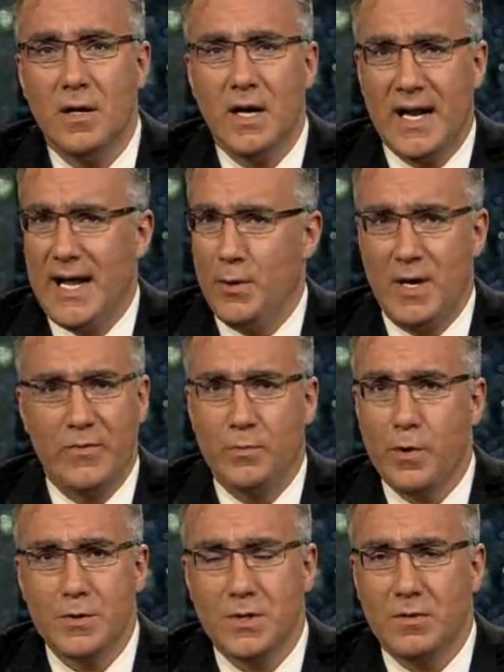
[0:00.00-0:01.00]
And I don't have a
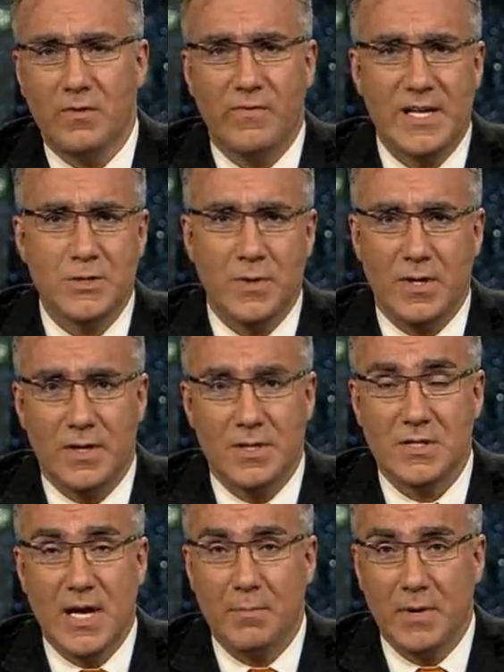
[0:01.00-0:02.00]
personal investment in
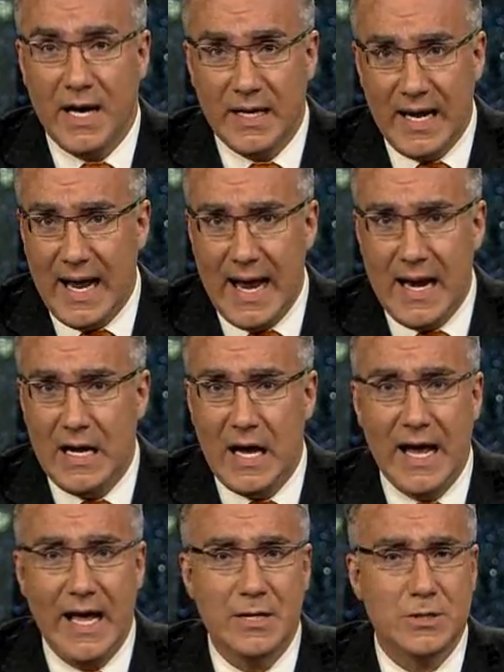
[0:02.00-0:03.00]
this. I'm not gay.
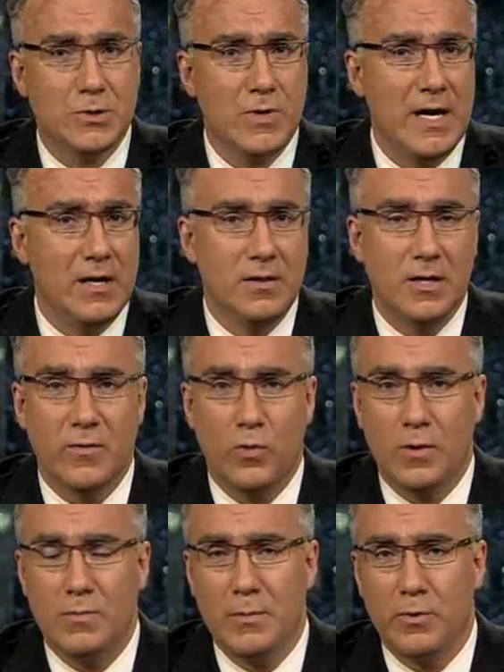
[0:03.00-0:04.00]
I had to strain to think of
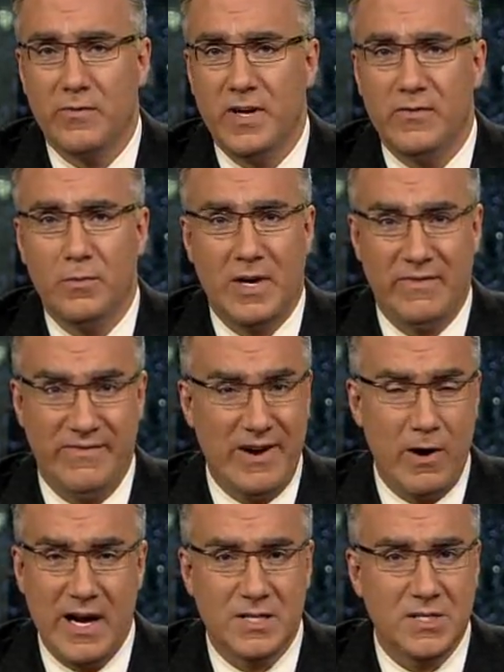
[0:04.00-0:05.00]
one member of even my
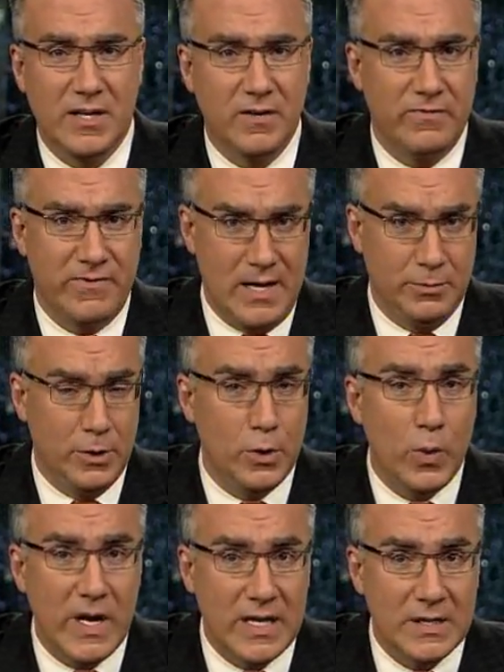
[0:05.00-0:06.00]
very extended family
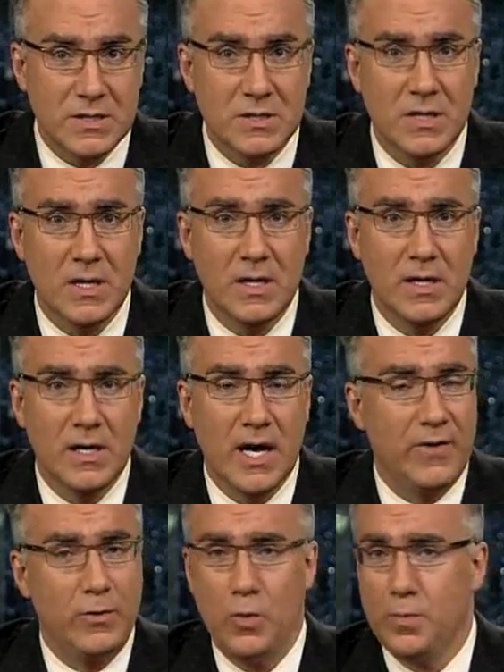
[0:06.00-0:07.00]
who is. I
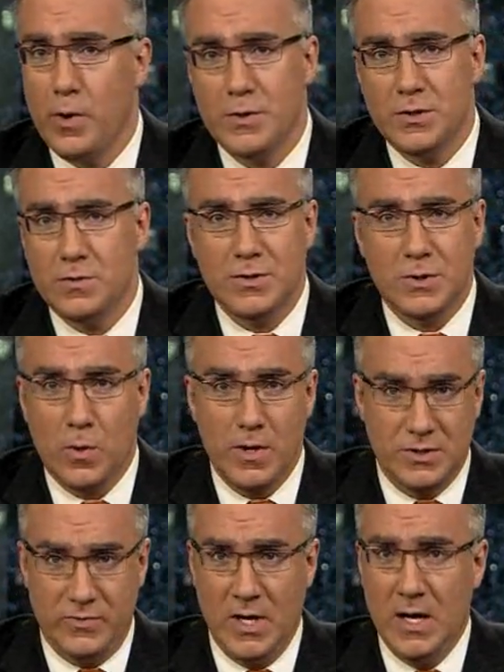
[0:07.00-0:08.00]
have no personal
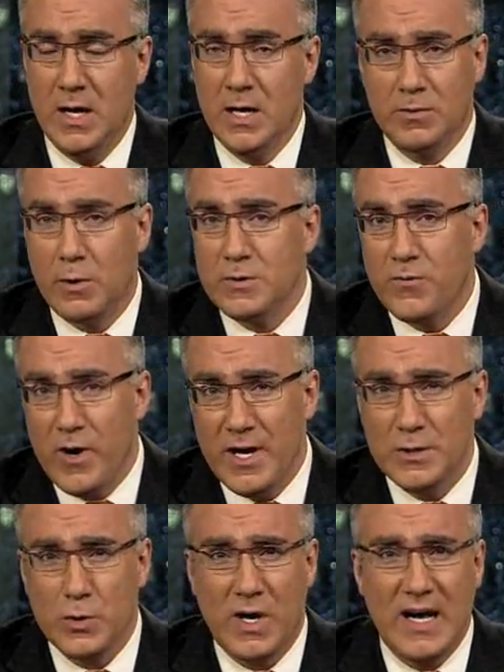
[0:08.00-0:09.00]
stories of close
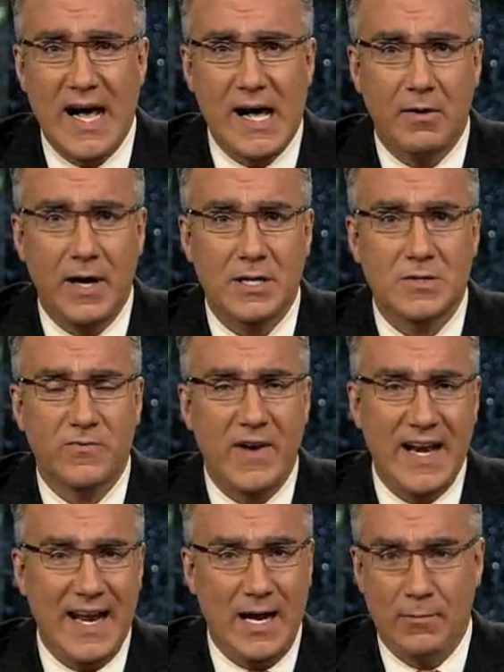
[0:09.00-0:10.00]
friends or colleagues
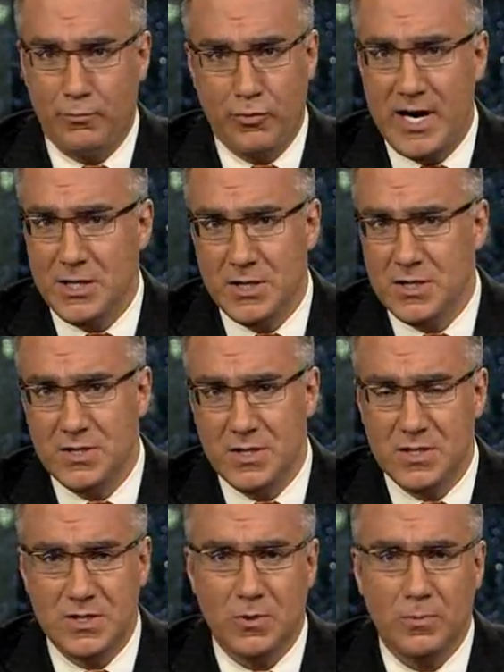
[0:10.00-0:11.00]
fighting prejudice
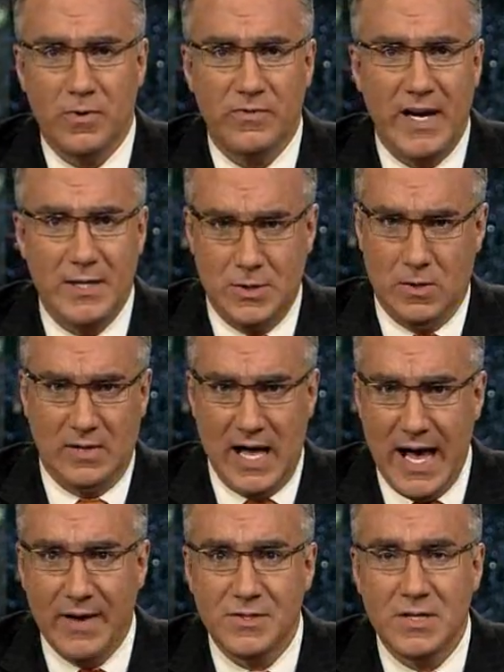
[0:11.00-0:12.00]
that still pervades their
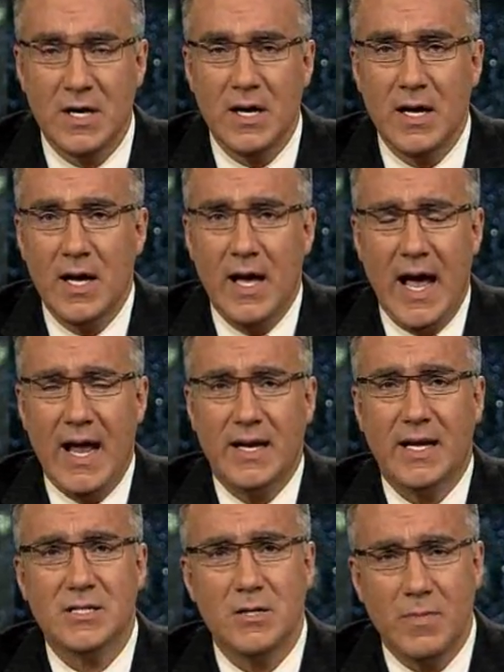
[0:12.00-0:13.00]
lives. And
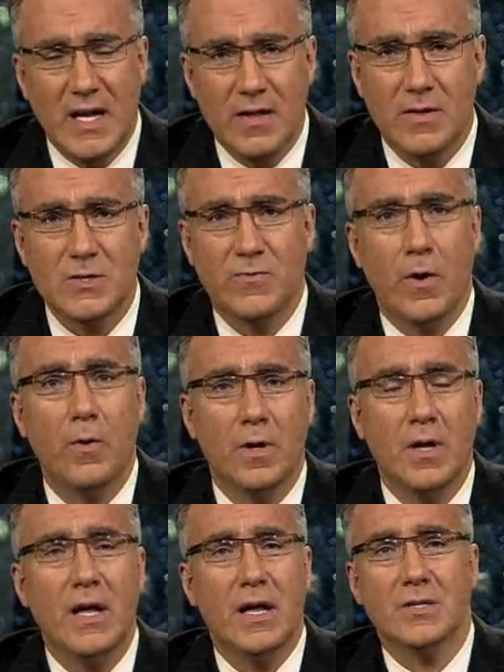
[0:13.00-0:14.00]
yet, to me, this vote
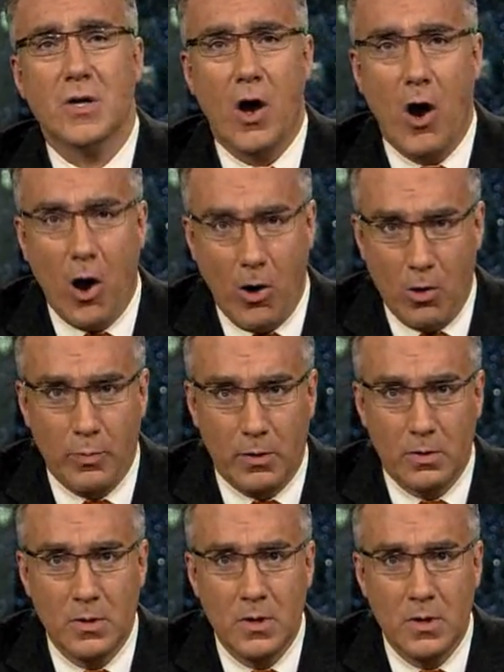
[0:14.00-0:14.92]
is horrible.